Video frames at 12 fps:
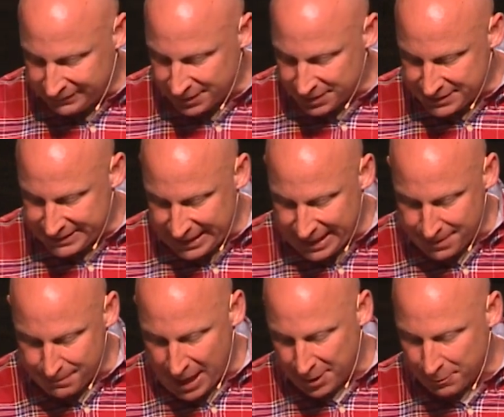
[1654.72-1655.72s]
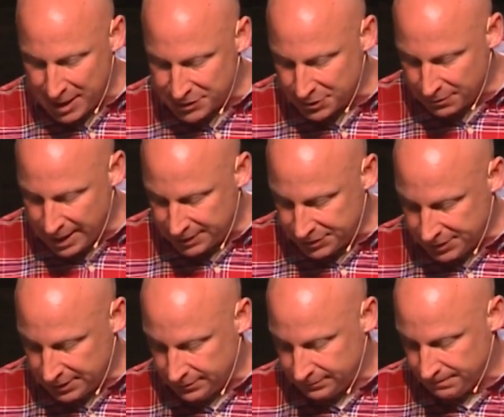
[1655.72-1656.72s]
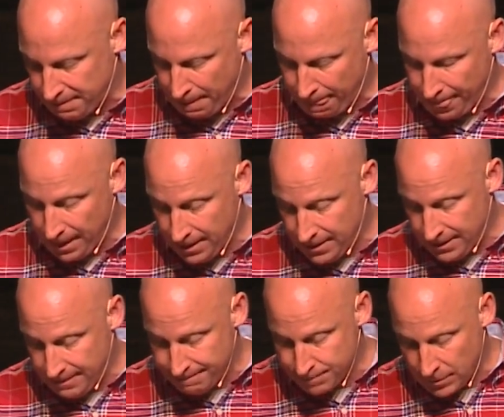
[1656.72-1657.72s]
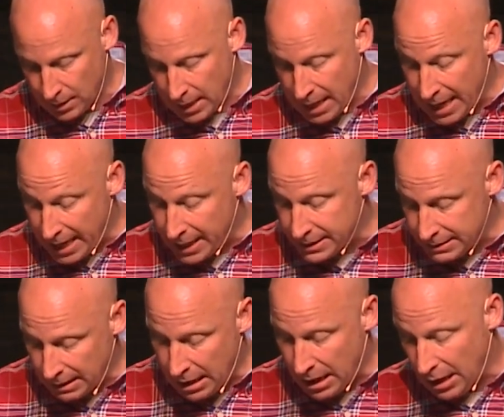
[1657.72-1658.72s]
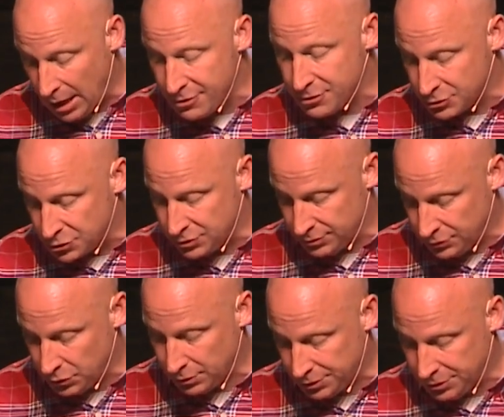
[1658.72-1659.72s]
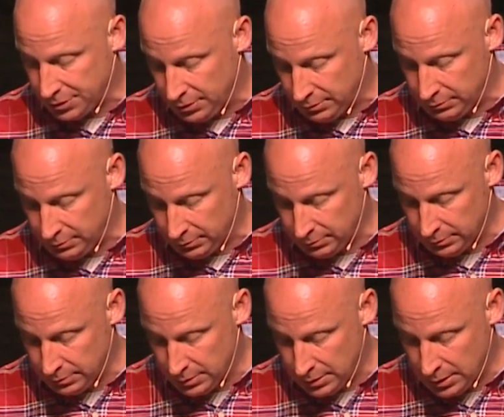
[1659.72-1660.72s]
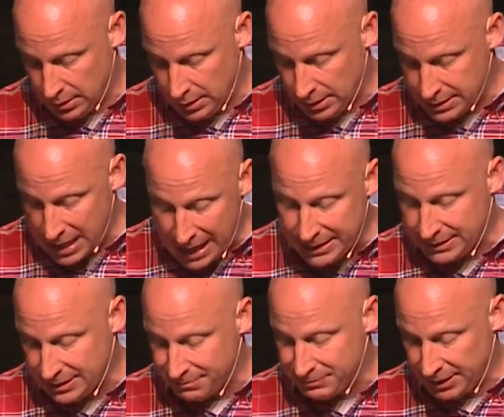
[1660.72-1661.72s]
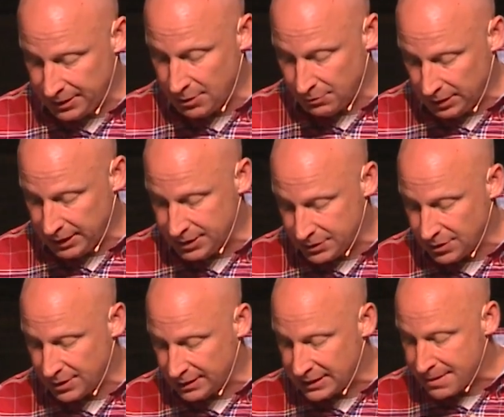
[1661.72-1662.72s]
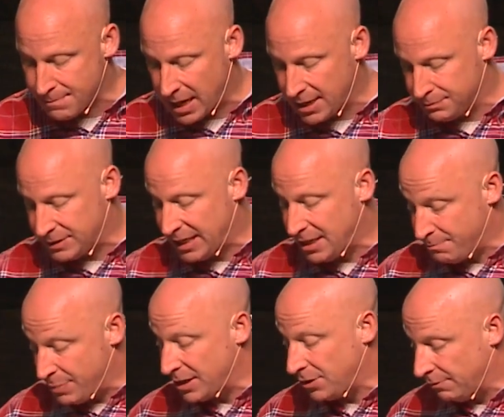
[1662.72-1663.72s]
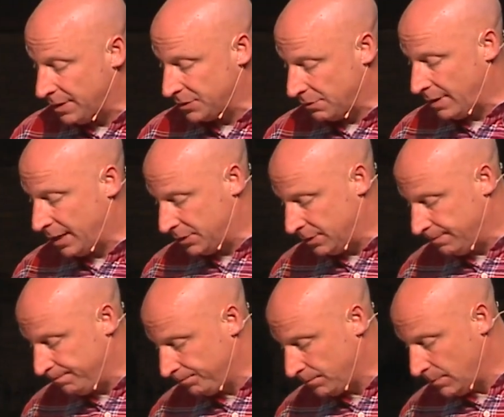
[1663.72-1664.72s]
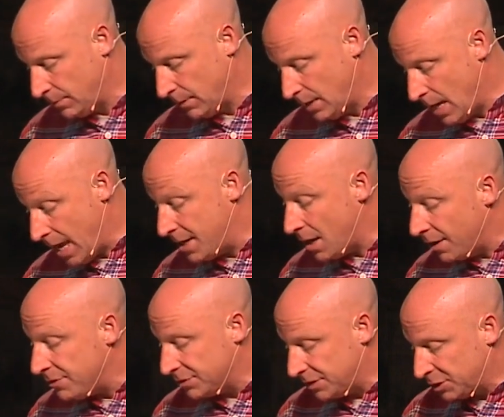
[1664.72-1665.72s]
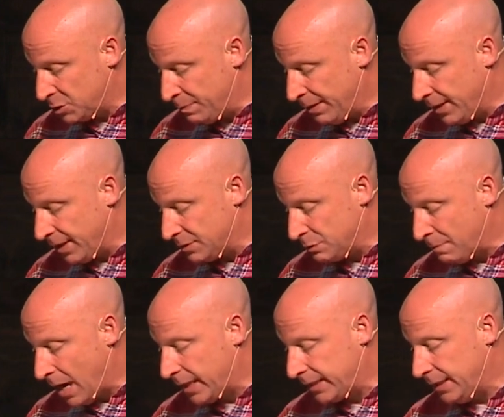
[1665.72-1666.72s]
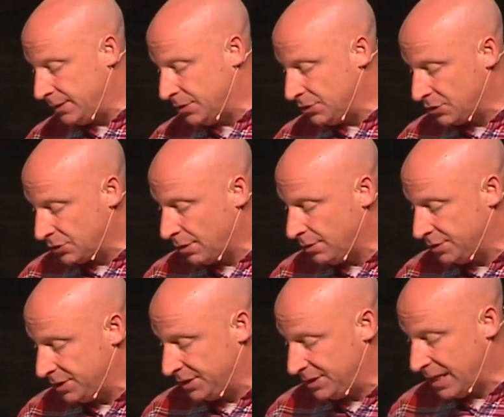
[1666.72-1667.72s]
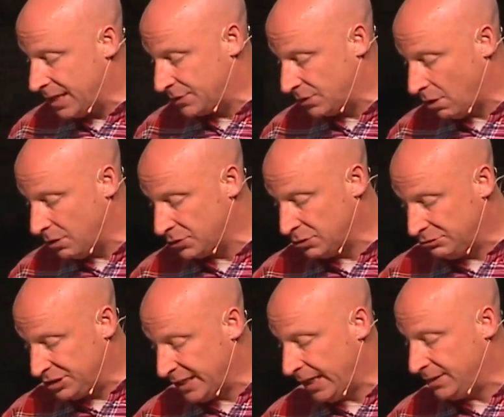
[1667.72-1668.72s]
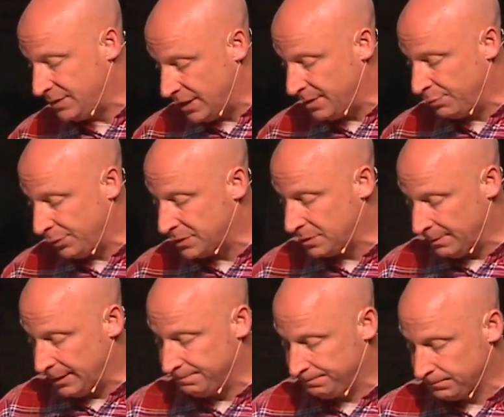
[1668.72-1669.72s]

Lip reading: their dead by resurrection, and others tortured, not accepting their release so that they might obtain a better resurrection. And others experienced mockings and scourgings, yes, also chains and imprisonment.